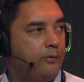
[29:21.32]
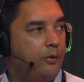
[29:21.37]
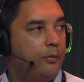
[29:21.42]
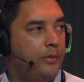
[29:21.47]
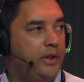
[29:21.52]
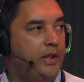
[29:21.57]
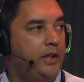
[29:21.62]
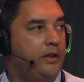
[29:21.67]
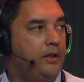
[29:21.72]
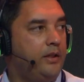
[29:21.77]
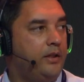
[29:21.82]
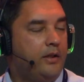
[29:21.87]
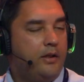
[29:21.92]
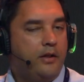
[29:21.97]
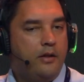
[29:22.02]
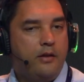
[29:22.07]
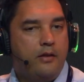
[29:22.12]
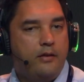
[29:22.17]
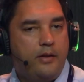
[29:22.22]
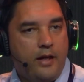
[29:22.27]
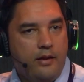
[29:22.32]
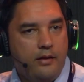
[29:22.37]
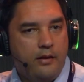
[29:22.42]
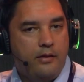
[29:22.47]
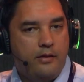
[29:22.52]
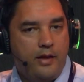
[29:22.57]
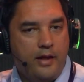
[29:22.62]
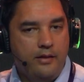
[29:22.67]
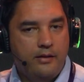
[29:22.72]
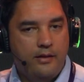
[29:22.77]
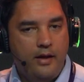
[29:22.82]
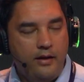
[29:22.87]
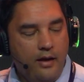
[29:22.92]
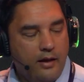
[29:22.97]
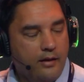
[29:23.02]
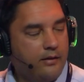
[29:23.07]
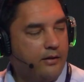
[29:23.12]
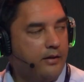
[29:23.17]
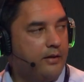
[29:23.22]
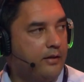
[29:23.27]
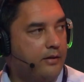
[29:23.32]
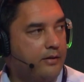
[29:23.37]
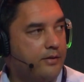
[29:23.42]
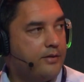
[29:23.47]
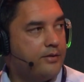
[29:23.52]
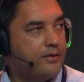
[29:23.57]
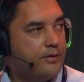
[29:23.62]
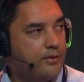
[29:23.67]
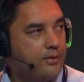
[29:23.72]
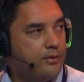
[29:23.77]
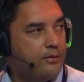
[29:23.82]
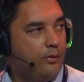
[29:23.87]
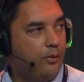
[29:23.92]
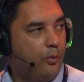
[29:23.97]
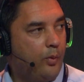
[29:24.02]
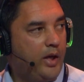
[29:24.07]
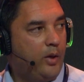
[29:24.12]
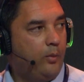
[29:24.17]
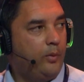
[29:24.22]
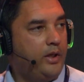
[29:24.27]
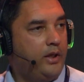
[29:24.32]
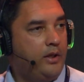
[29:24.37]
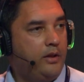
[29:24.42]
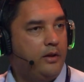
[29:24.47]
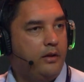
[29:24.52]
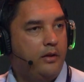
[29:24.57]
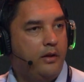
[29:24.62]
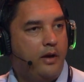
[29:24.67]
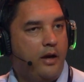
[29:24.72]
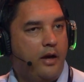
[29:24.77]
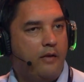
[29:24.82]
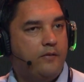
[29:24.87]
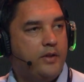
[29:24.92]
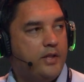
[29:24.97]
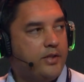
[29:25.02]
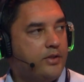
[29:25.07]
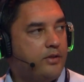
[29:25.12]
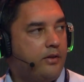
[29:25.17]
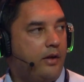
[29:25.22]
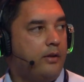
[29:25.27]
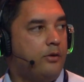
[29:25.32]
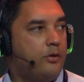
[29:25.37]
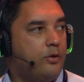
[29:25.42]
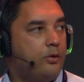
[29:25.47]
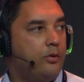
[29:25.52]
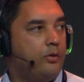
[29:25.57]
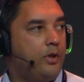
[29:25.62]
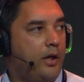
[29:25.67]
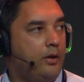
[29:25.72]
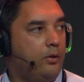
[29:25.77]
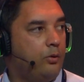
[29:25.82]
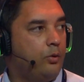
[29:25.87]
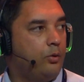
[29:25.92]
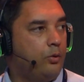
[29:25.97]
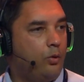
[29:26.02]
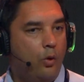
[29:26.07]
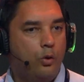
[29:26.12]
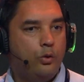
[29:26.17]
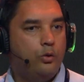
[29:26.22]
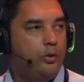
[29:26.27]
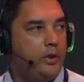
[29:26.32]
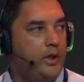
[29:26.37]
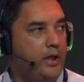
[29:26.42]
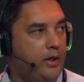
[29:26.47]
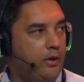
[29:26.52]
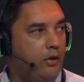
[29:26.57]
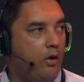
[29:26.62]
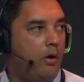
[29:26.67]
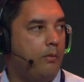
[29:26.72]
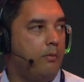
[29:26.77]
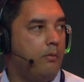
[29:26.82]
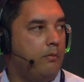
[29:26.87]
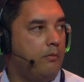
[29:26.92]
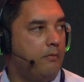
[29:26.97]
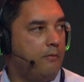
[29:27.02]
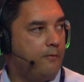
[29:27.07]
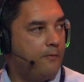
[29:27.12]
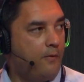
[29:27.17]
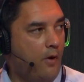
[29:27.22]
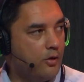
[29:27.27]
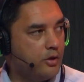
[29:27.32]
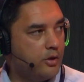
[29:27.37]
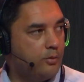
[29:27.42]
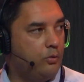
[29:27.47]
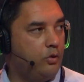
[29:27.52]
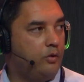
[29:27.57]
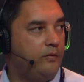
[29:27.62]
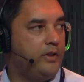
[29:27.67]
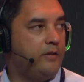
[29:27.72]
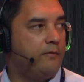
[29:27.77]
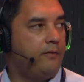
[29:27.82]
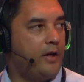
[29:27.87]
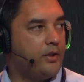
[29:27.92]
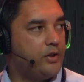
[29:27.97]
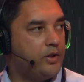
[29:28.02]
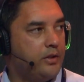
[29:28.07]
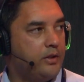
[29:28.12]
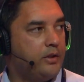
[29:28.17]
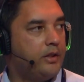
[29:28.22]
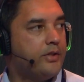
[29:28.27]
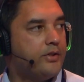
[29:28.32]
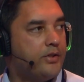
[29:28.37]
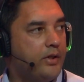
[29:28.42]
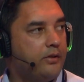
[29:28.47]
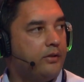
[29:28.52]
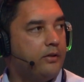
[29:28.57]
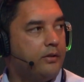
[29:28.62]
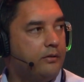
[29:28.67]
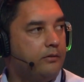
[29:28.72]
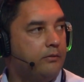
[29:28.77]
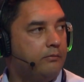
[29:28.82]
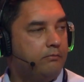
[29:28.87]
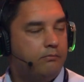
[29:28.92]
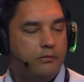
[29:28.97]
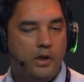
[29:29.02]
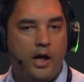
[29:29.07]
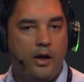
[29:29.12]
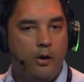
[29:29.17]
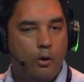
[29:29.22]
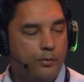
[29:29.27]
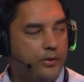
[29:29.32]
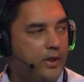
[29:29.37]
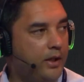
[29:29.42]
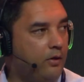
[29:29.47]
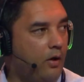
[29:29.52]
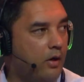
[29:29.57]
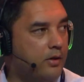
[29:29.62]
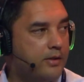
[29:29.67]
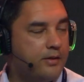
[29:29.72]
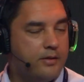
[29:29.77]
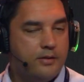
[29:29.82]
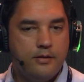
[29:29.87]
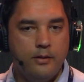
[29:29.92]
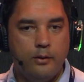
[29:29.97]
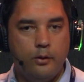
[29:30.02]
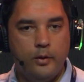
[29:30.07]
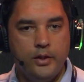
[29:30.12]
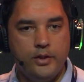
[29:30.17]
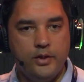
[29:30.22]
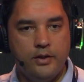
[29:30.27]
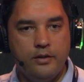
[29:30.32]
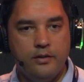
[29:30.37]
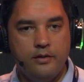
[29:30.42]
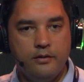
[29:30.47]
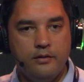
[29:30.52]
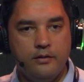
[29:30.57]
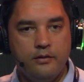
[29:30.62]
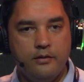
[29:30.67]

for me, that I think is where we have the strengths today to talk to e-com, fast-moving fashion, etc. I hope that answers the question.